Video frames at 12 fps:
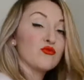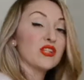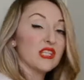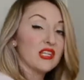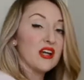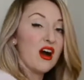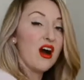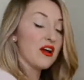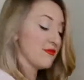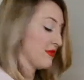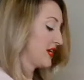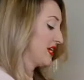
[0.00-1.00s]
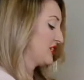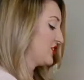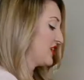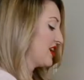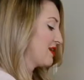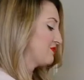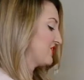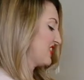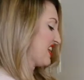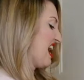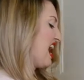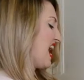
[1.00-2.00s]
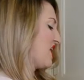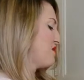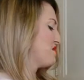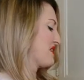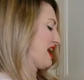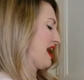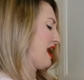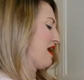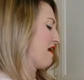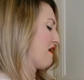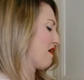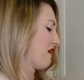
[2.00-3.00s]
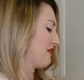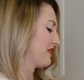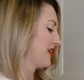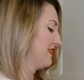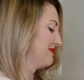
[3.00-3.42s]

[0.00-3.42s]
really hot in my kitchen, and I'm just like, I don't care.